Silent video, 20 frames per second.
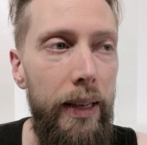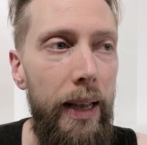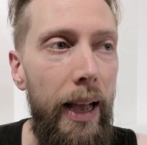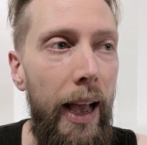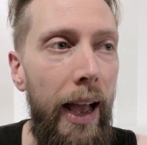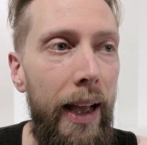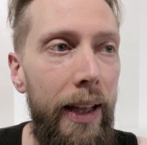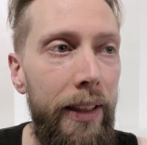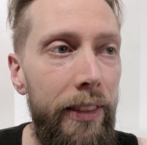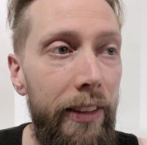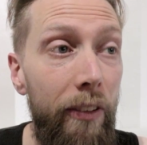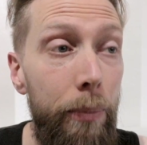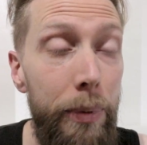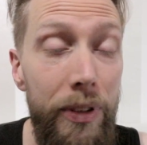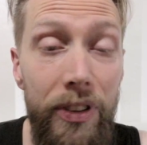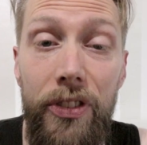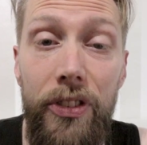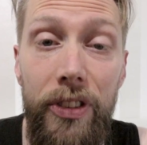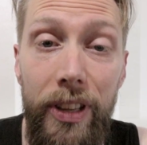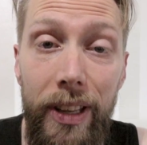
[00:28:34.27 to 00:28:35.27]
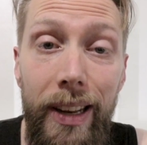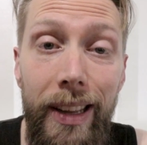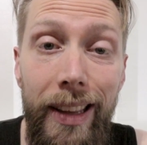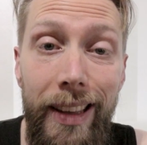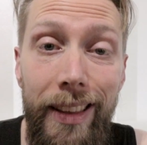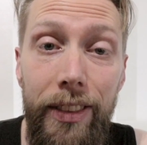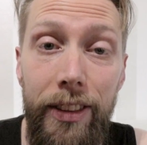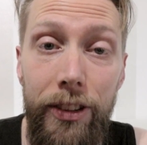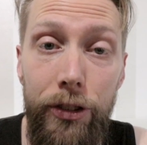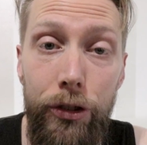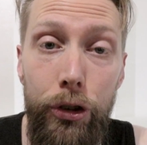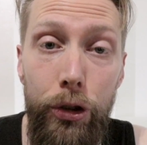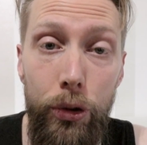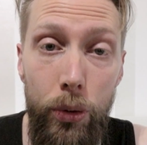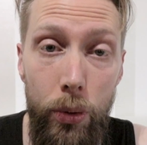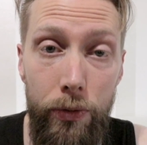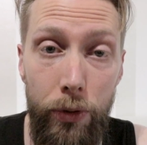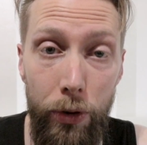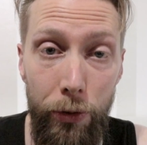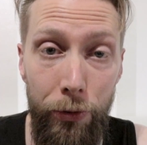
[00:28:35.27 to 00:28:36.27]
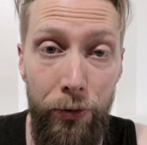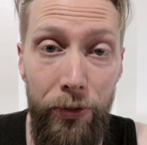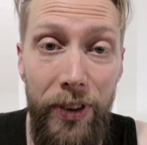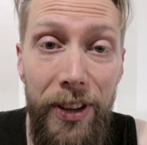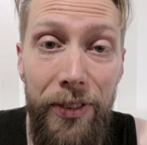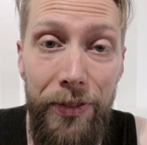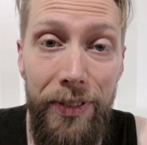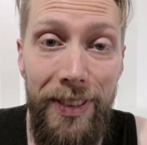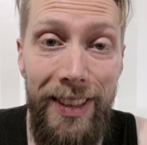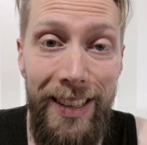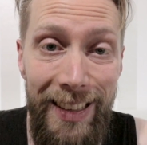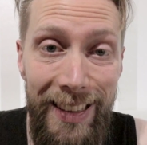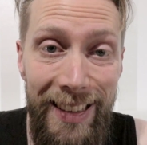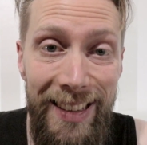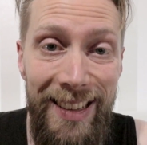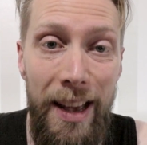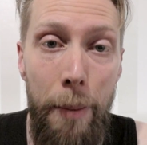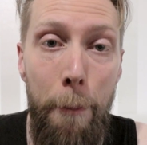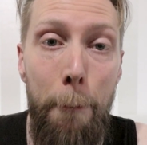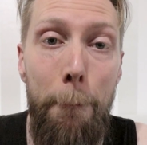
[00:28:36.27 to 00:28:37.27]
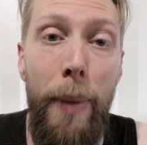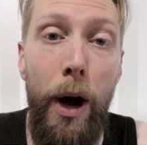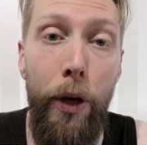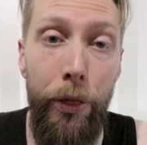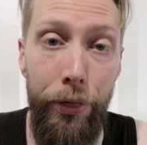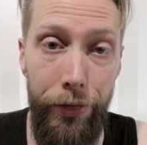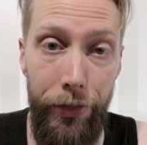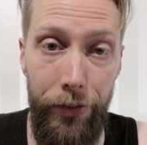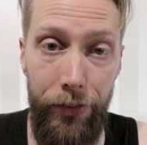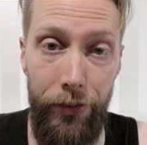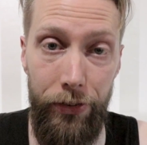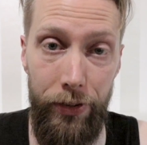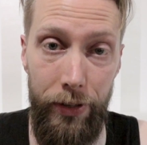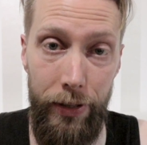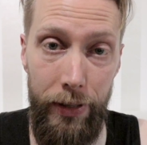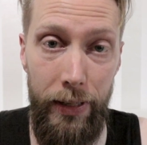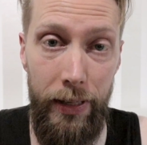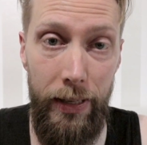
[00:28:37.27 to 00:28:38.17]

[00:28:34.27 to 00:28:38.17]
And I've been sitting in this queue for 15 months.